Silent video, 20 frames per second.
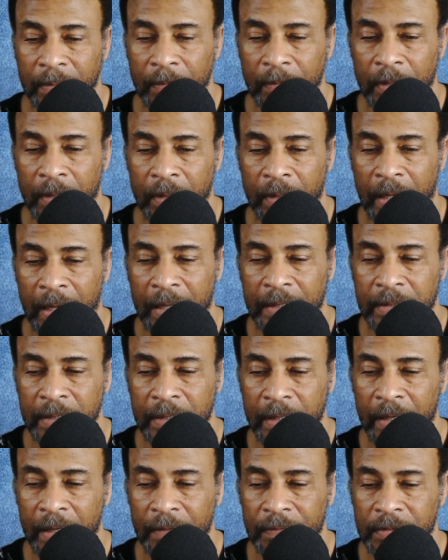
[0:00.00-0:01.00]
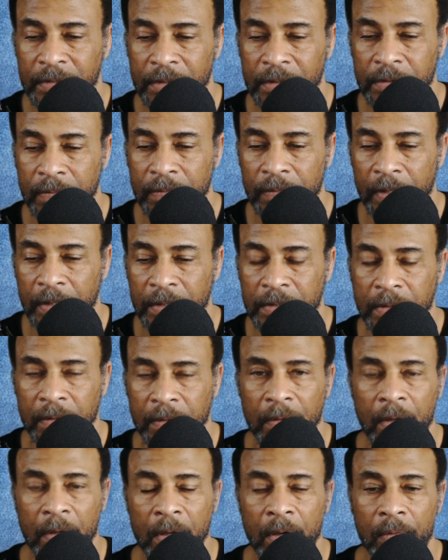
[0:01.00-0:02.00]
Well, I did have a
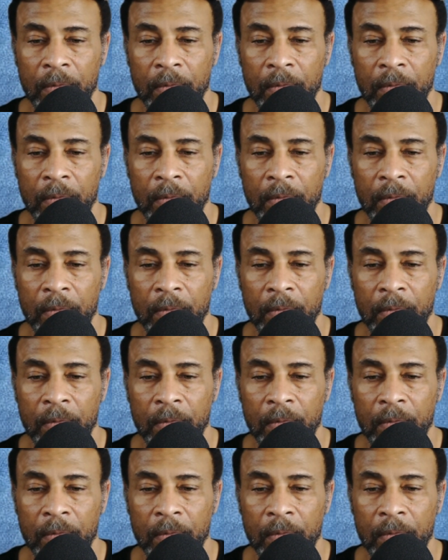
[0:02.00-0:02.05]
situation